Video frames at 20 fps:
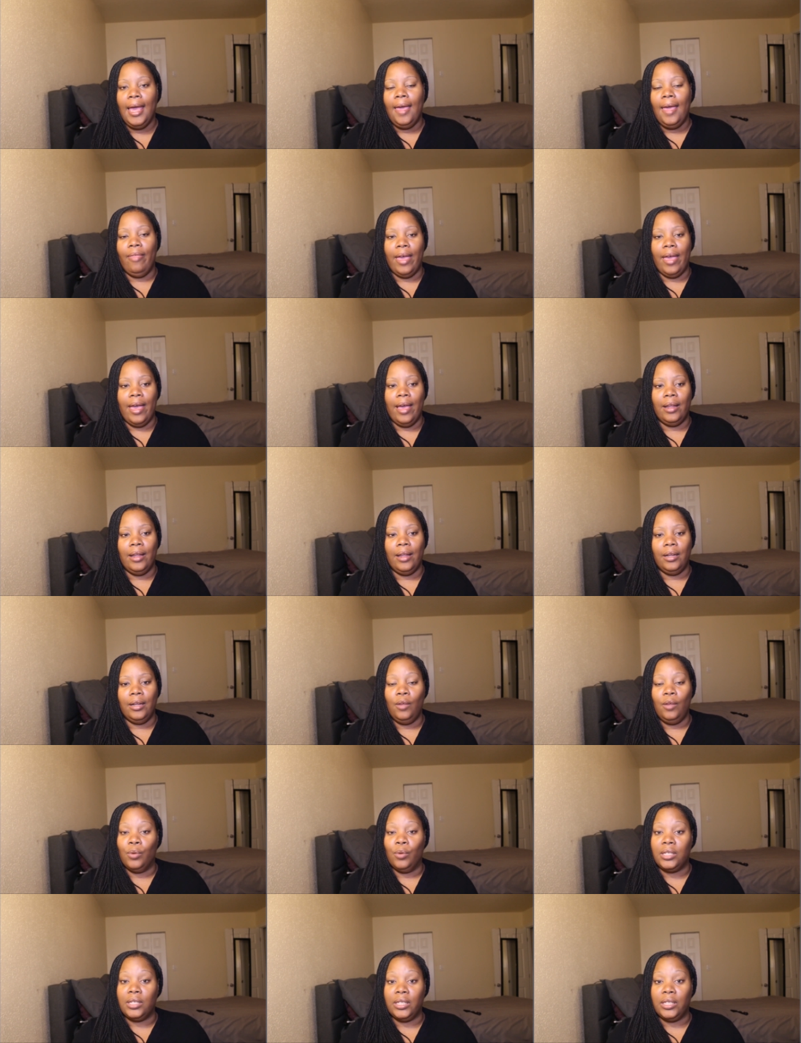that he
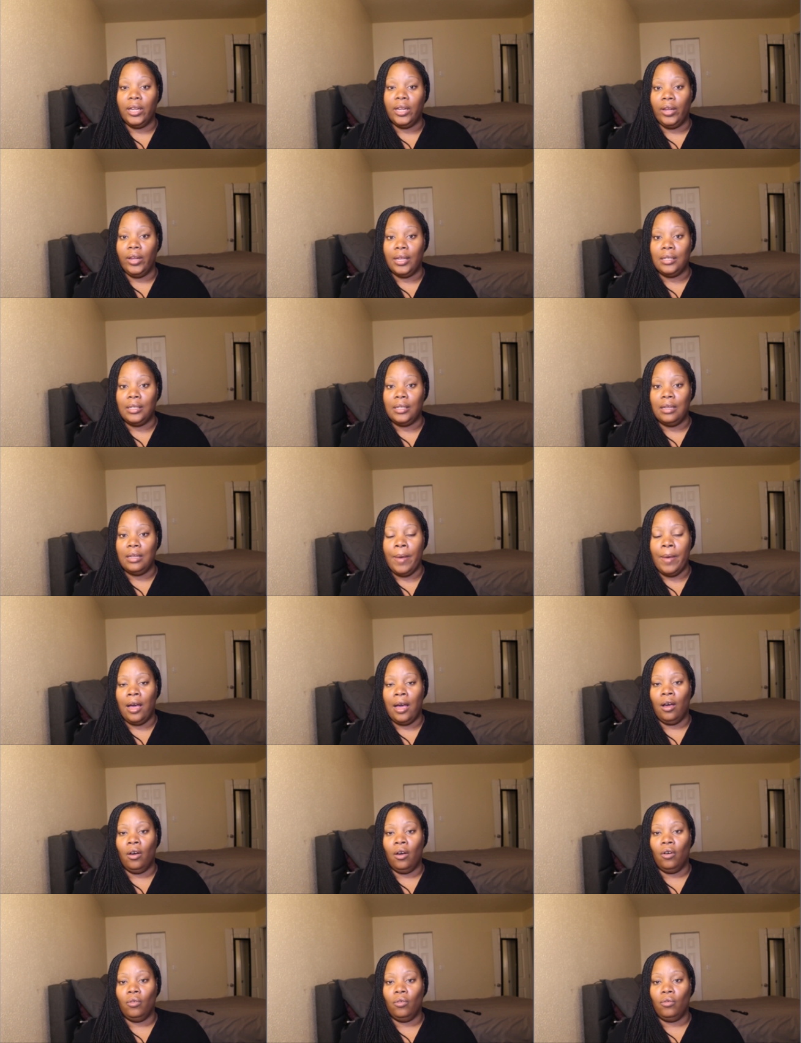was serious
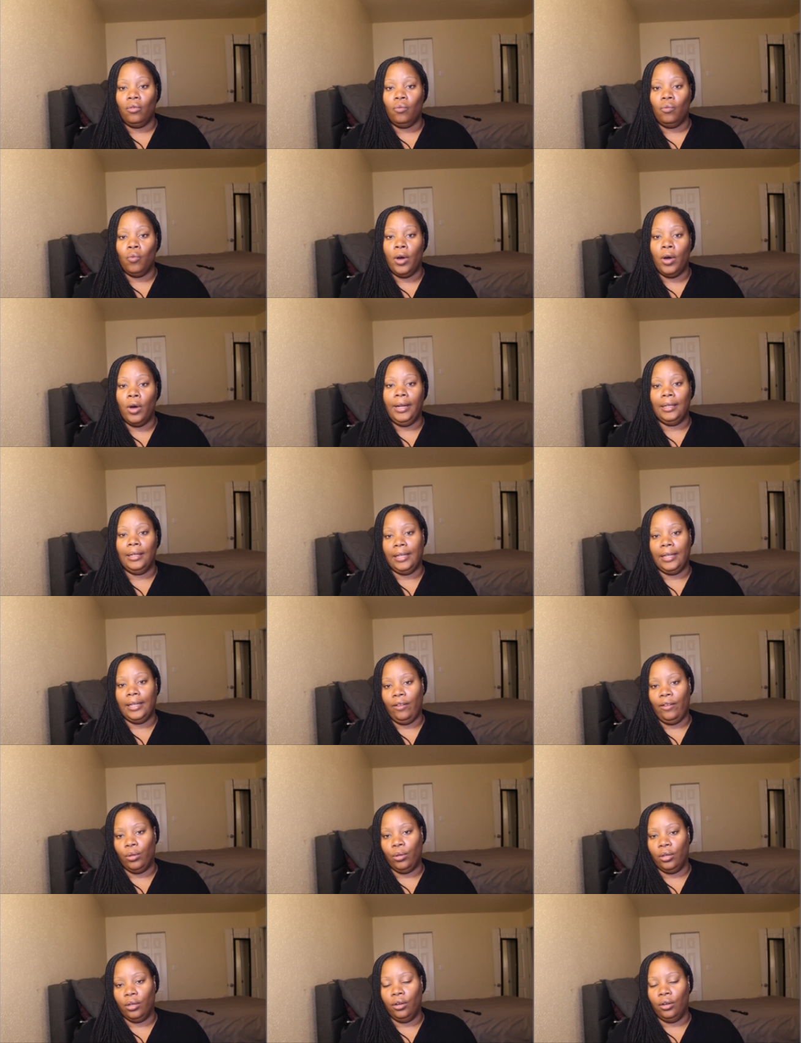about wanting a
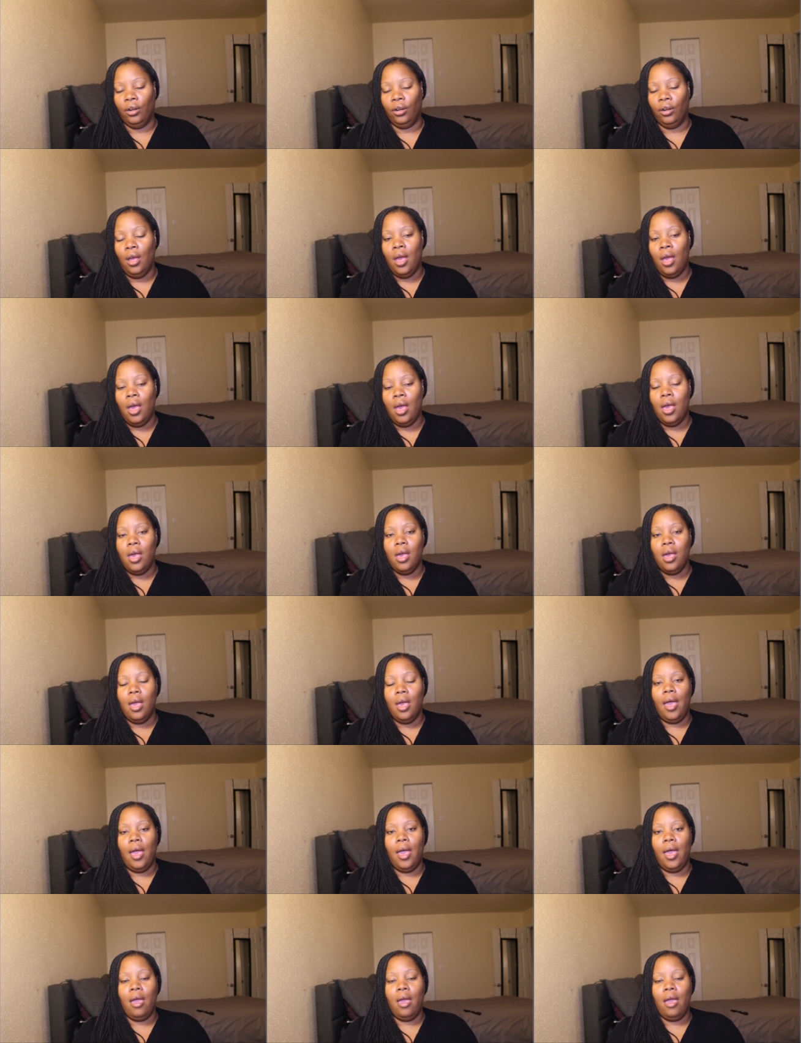life with her.
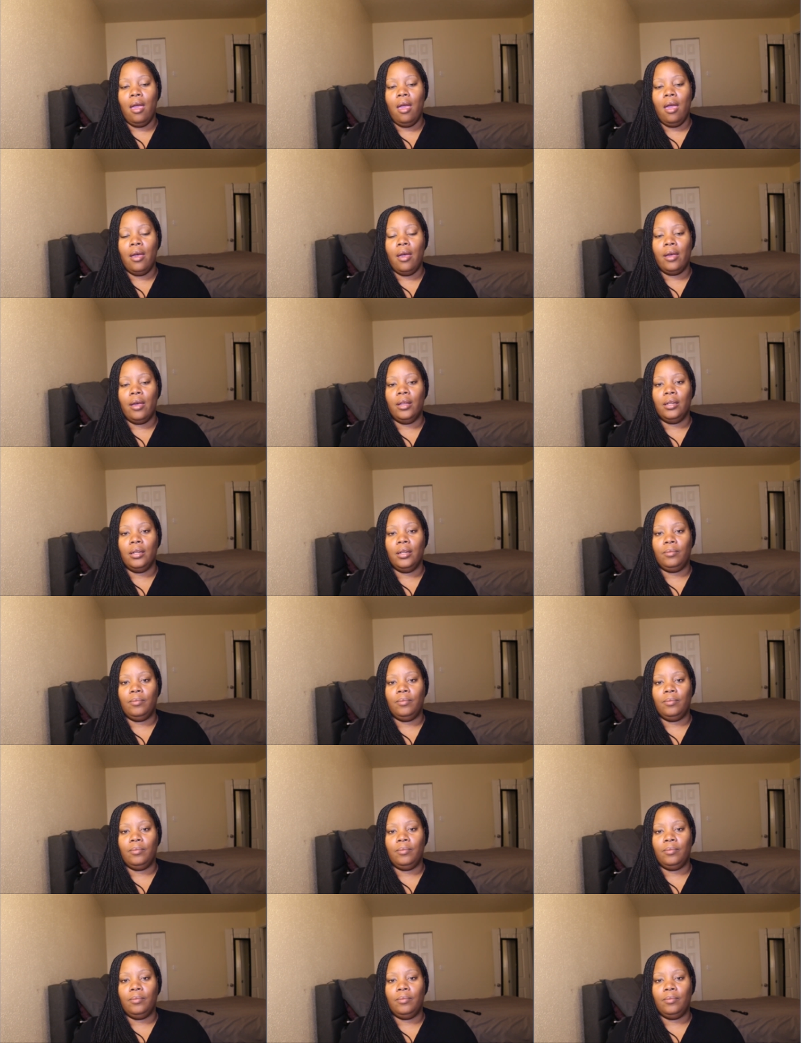And